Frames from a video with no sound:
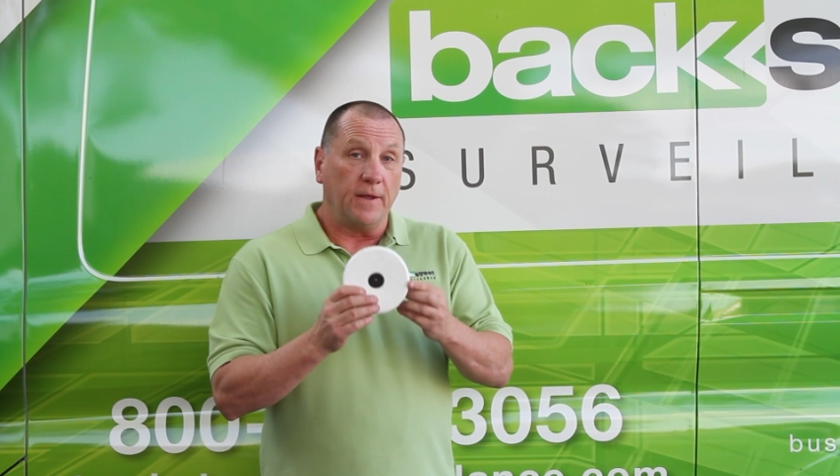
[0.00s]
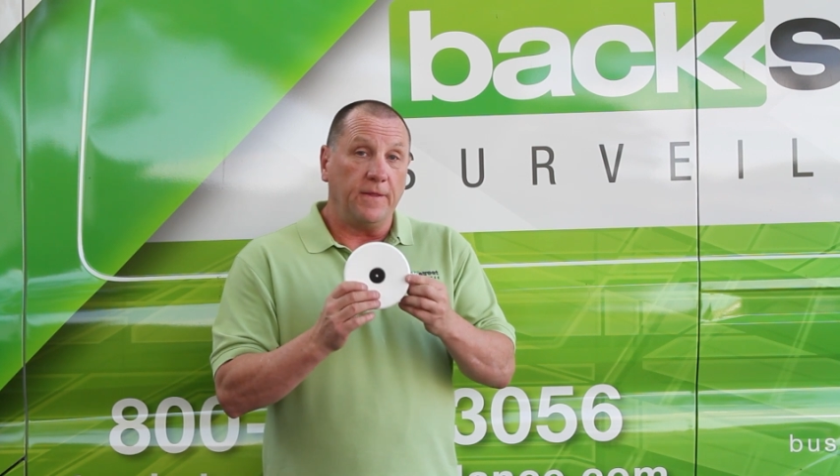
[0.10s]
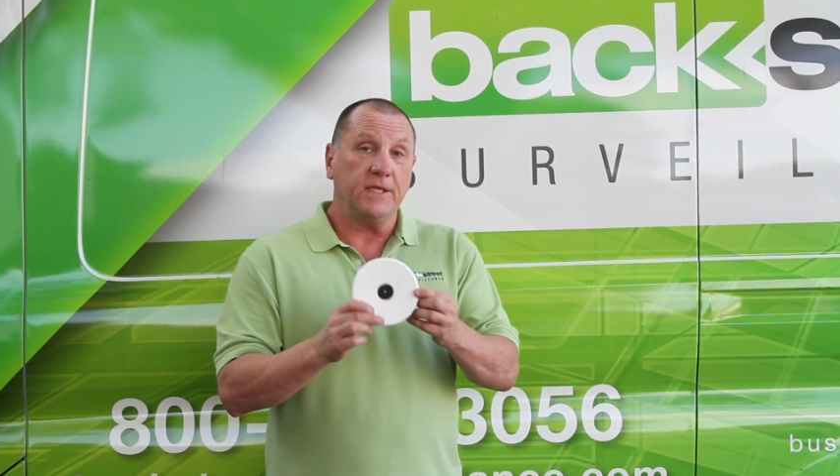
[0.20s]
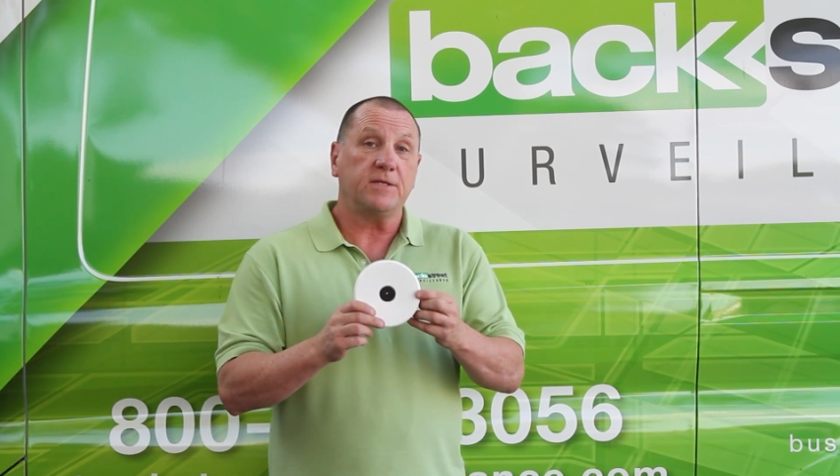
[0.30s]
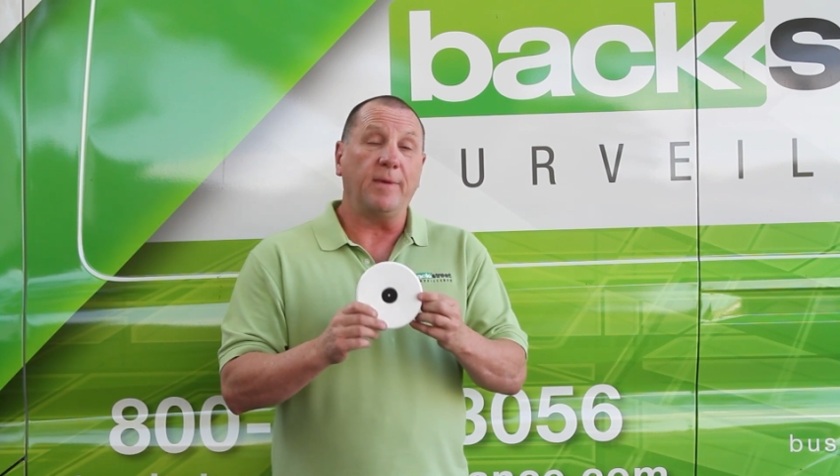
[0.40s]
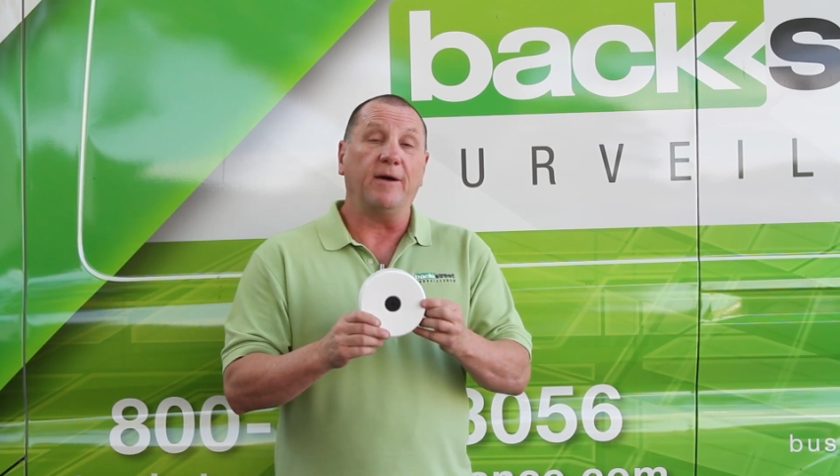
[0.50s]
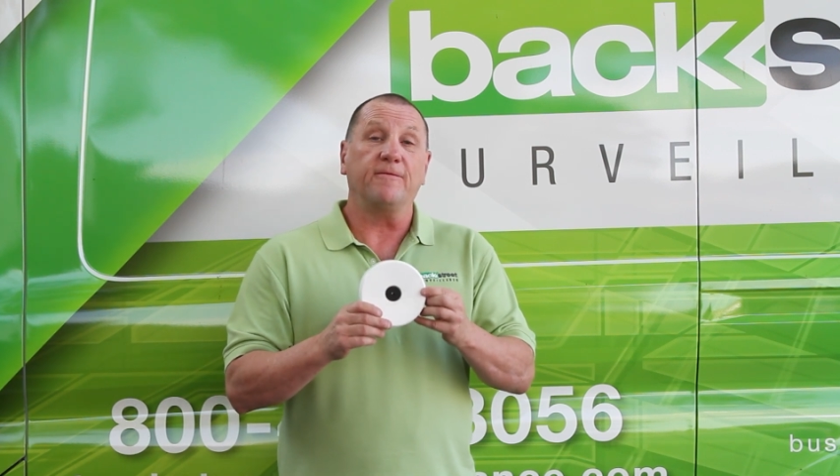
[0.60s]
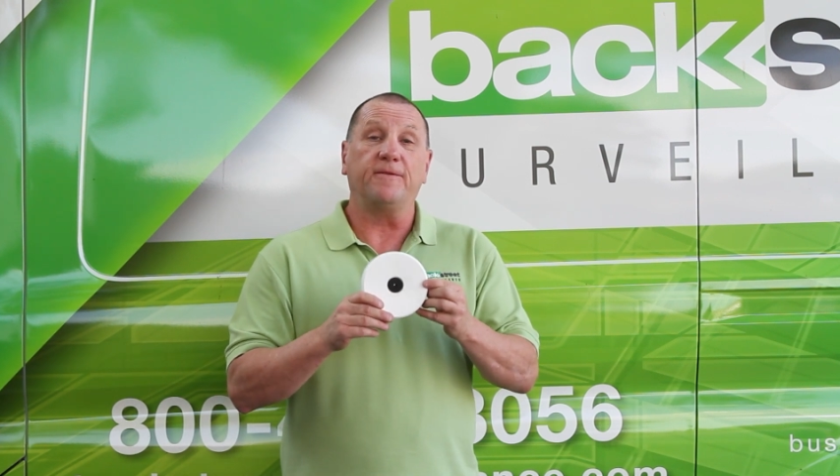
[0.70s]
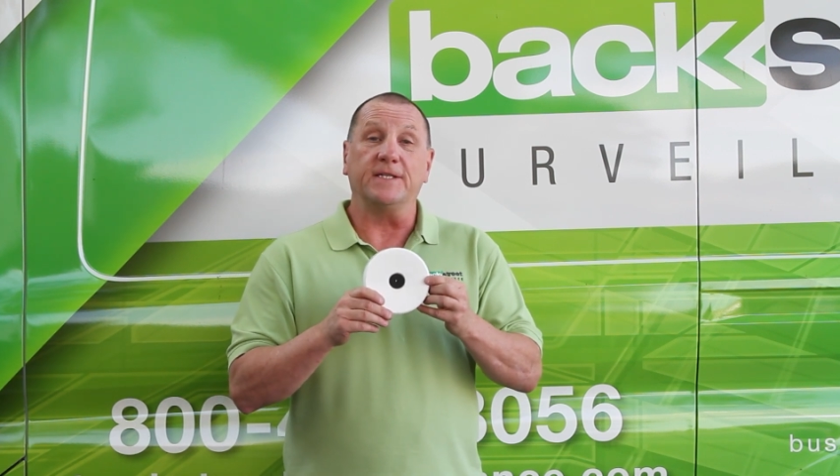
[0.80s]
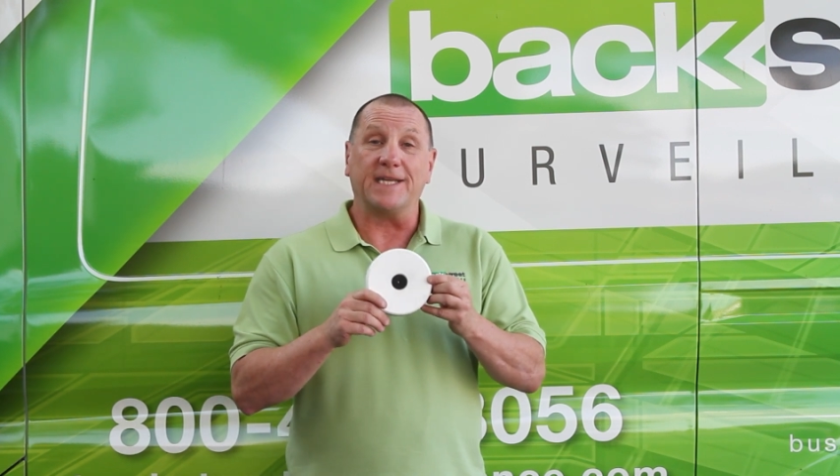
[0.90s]
this
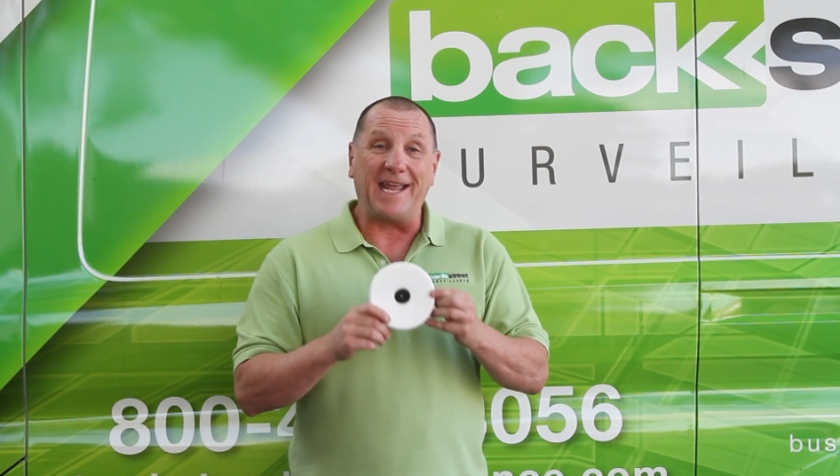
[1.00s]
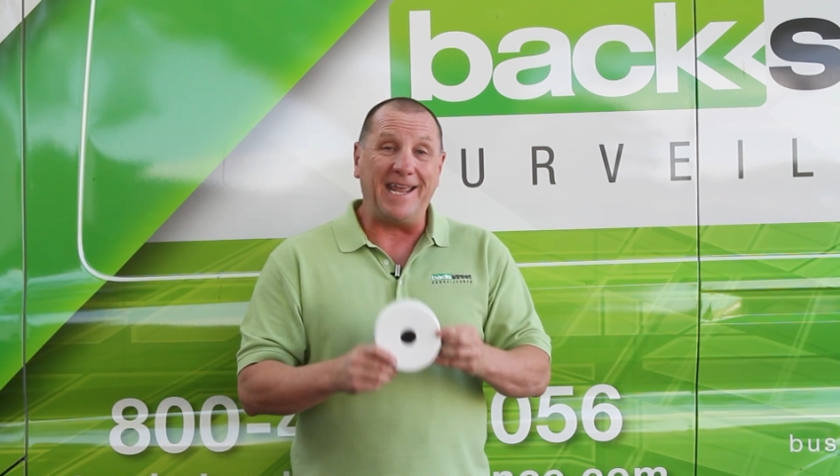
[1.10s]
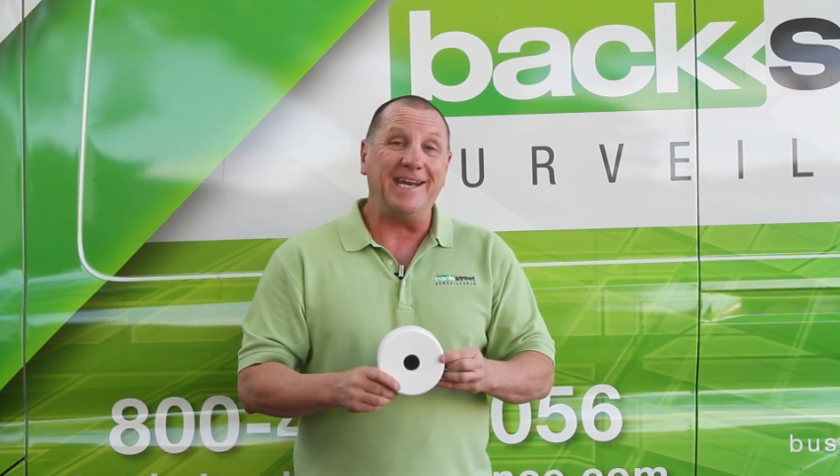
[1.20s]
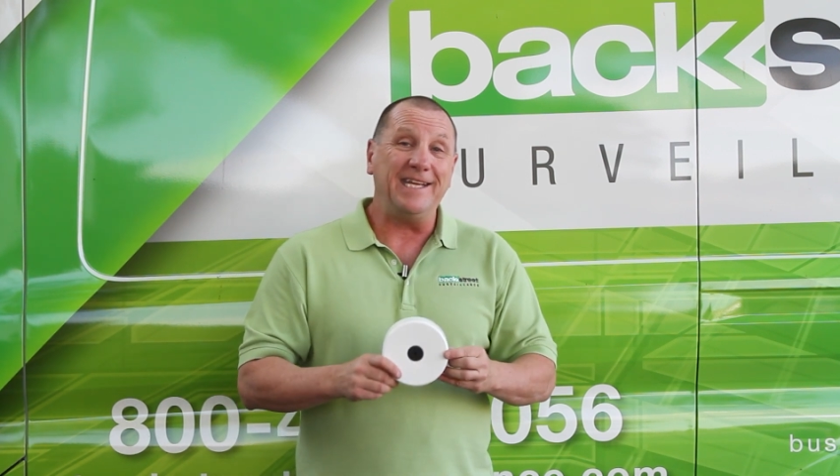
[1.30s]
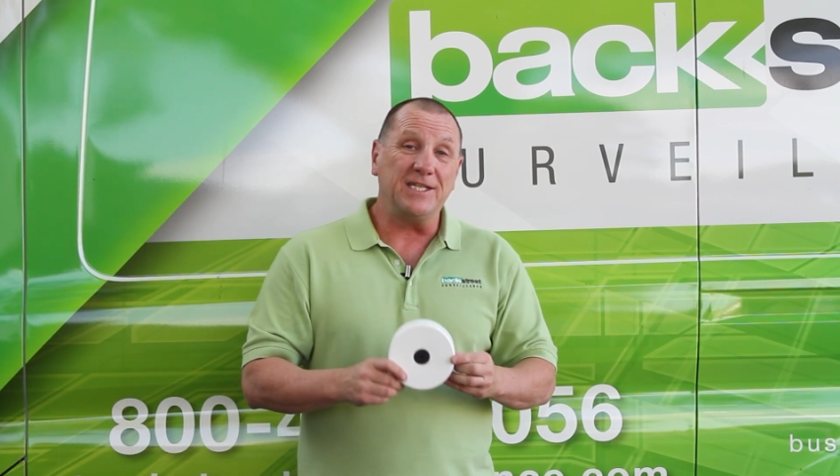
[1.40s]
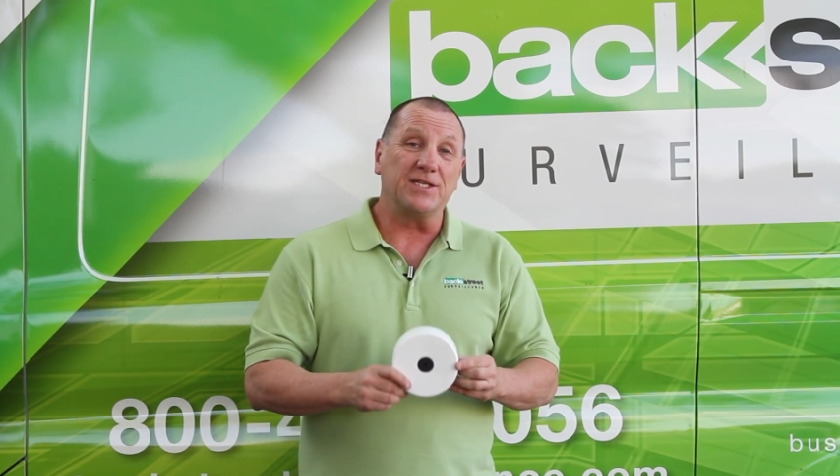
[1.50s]
mount fits any